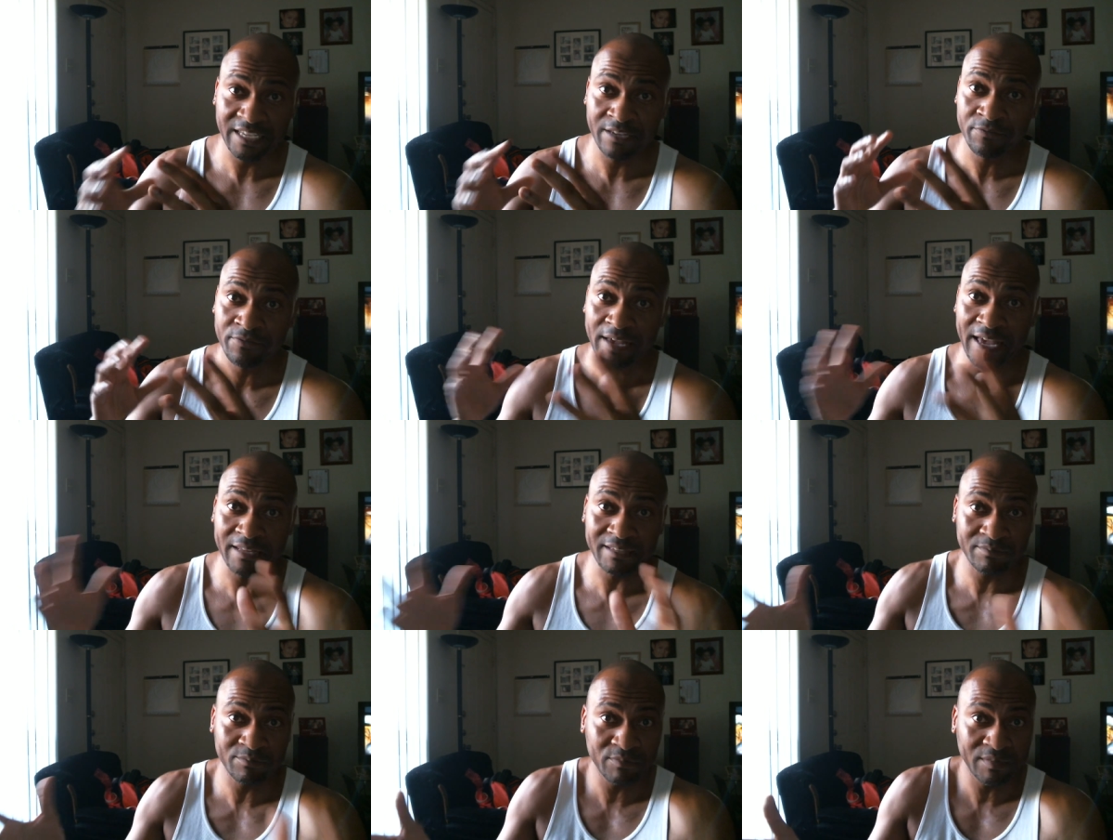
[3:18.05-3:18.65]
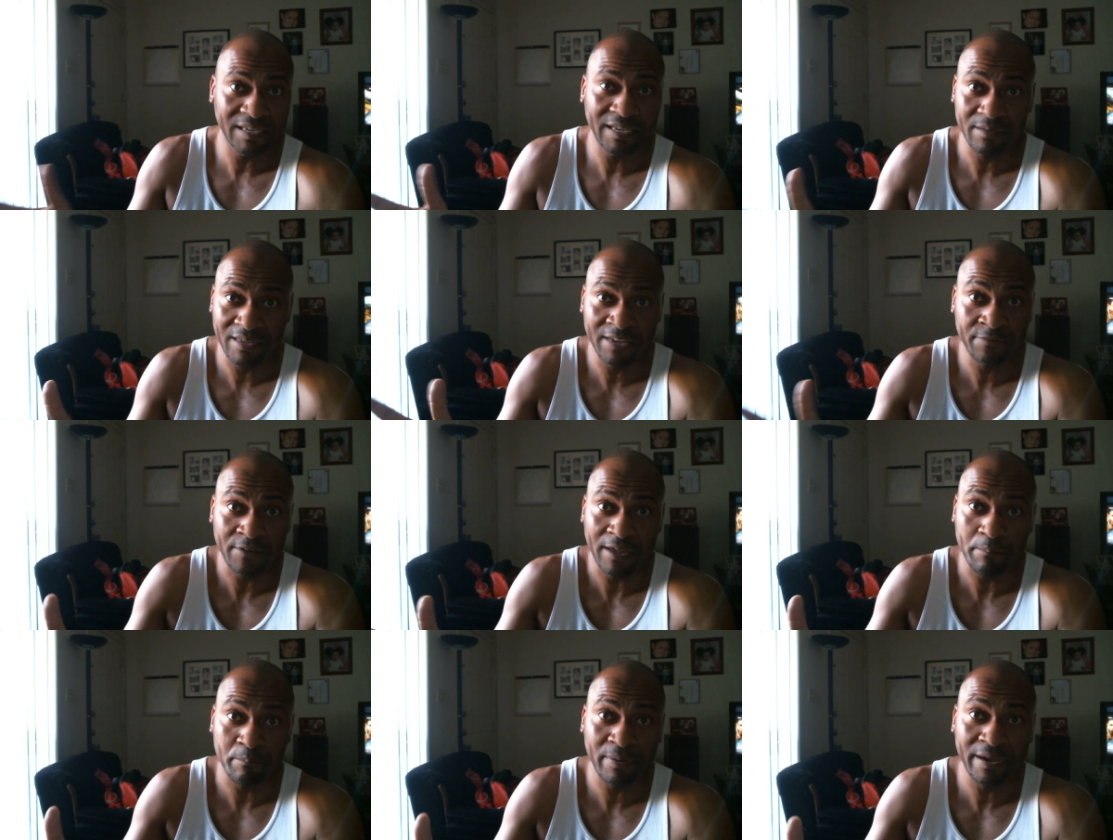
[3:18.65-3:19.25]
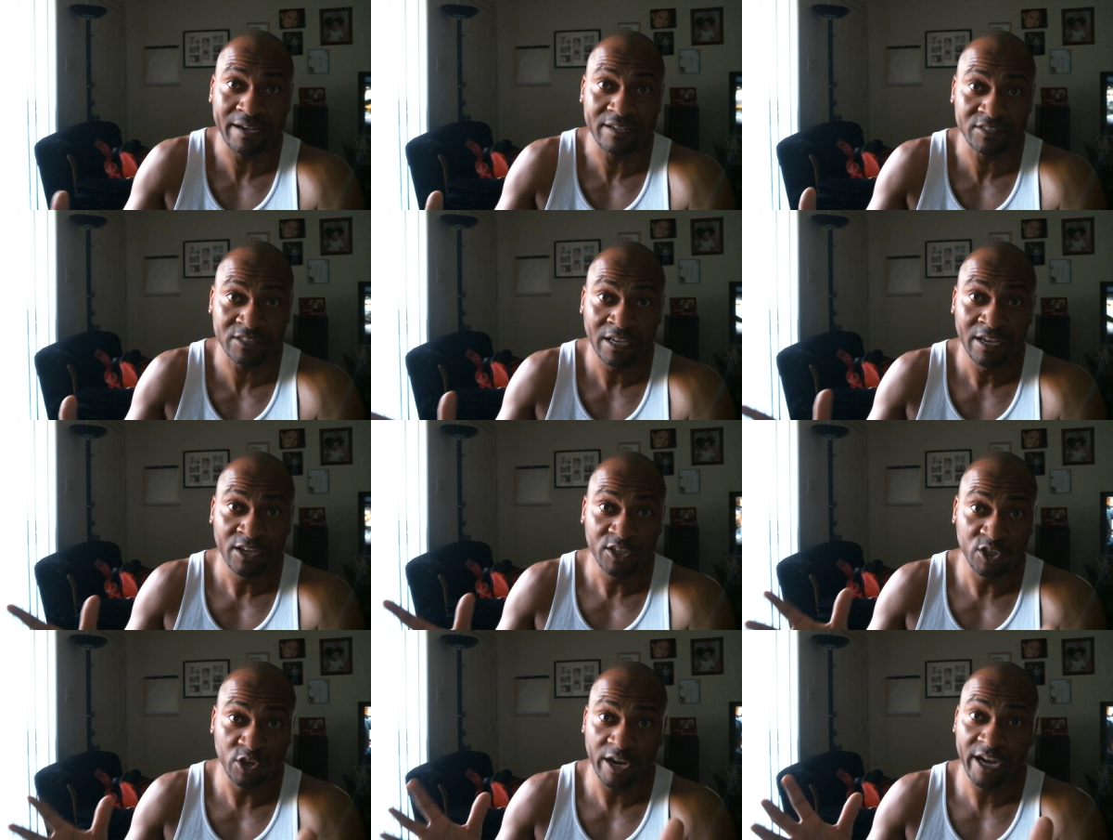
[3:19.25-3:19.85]
If at best,
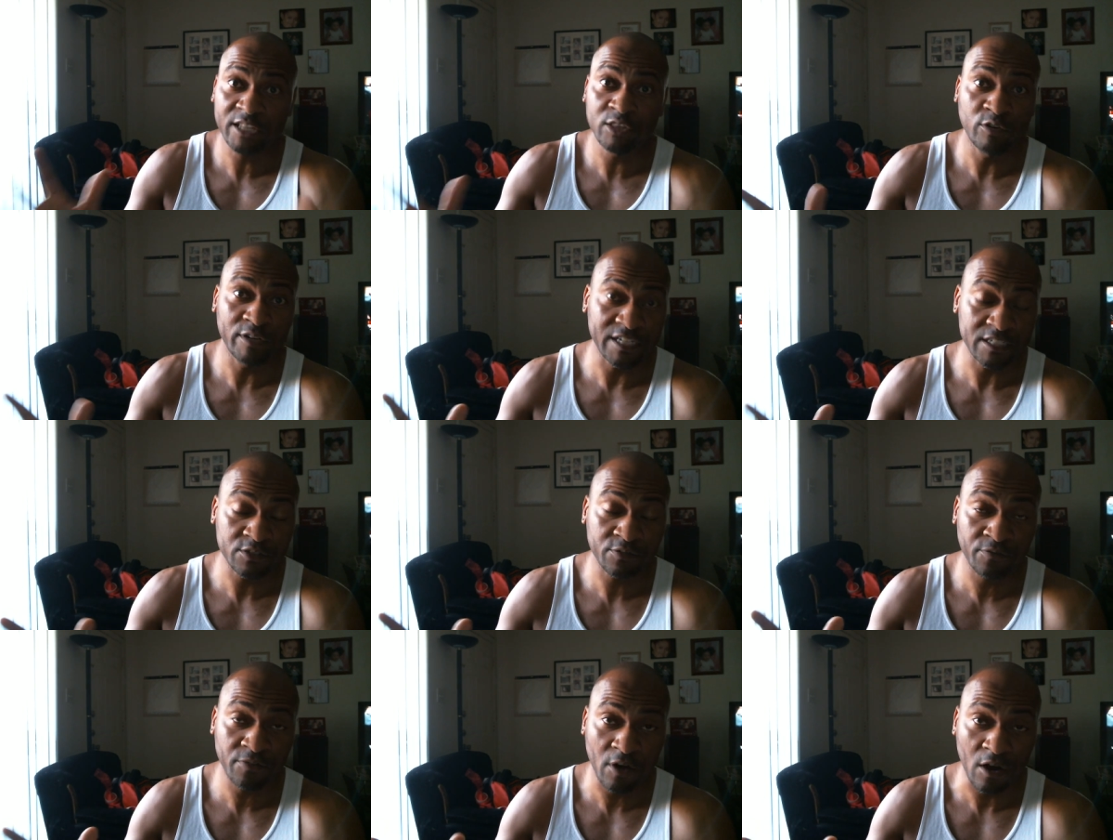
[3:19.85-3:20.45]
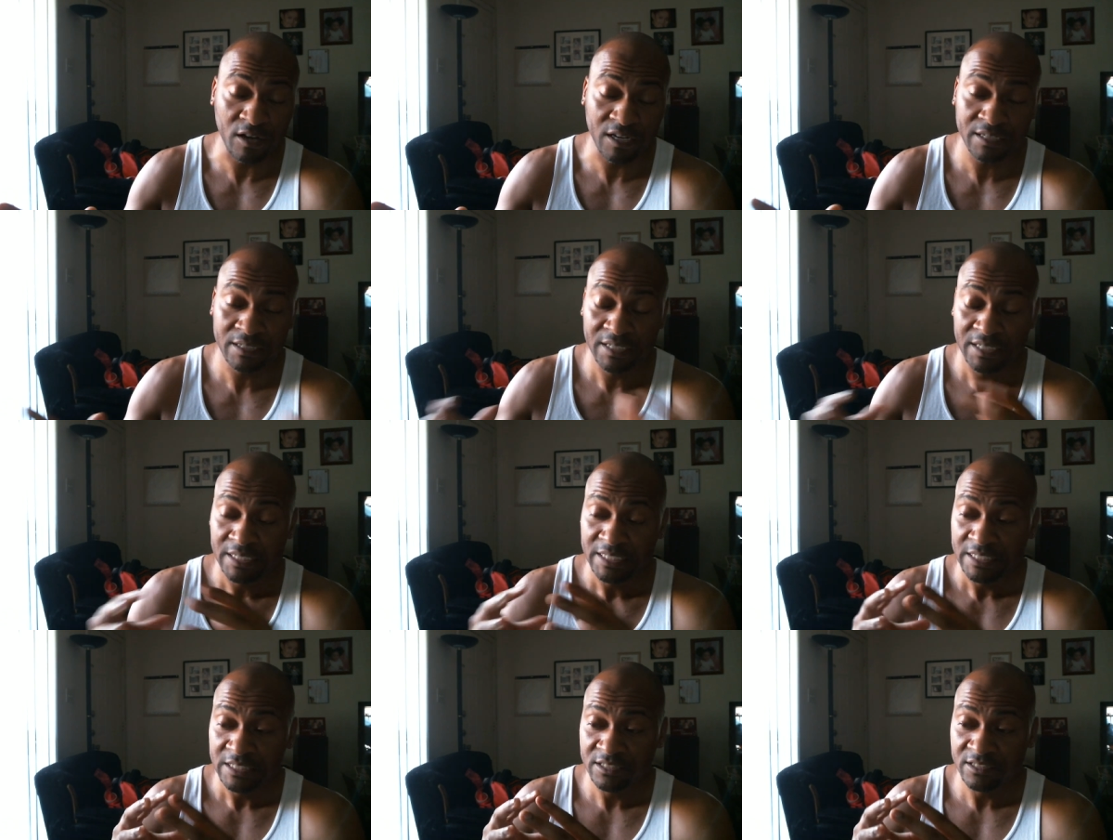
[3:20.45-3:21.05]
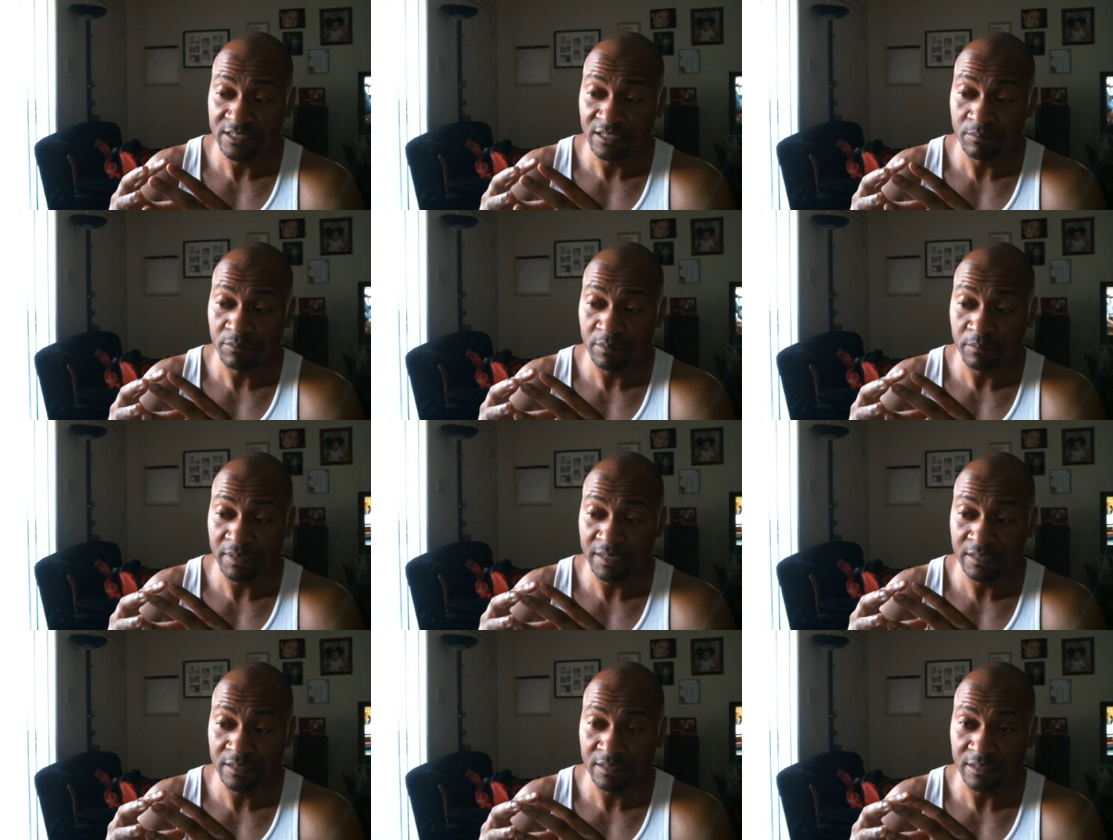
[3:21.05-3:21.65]
you're ignorant as fuck. Simply
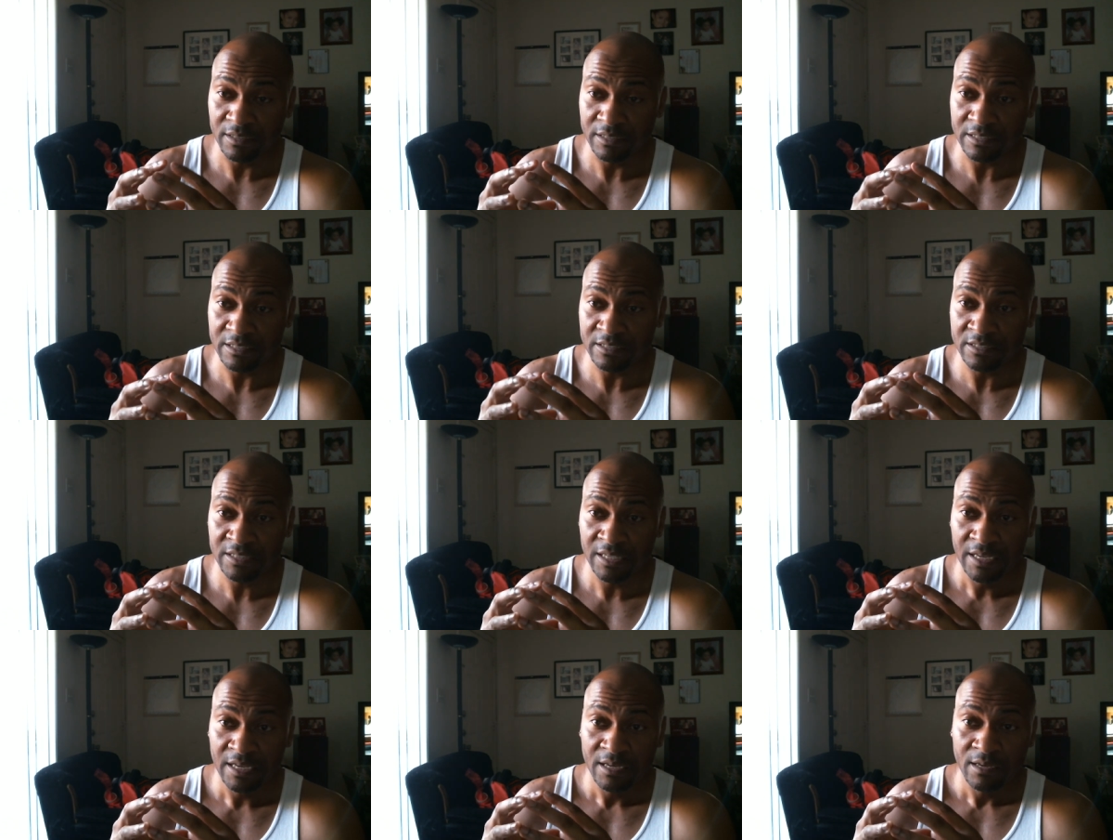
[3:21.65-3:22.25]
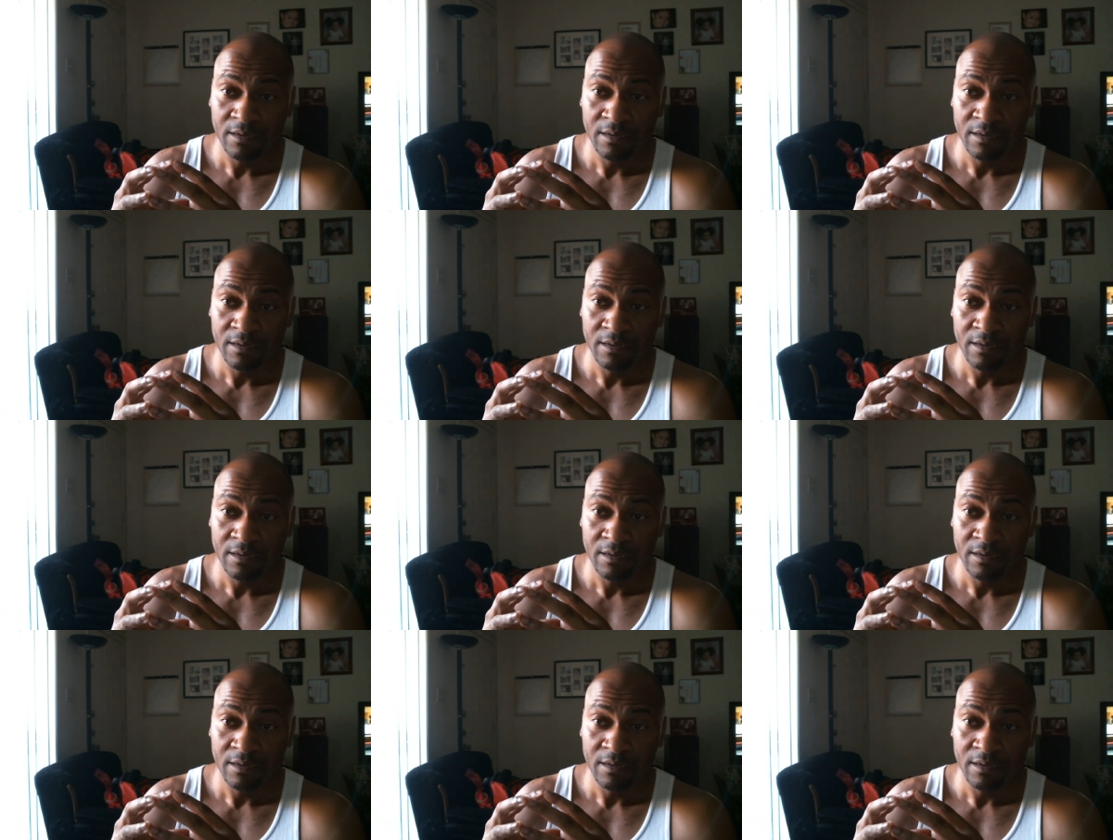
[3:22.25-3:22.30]
because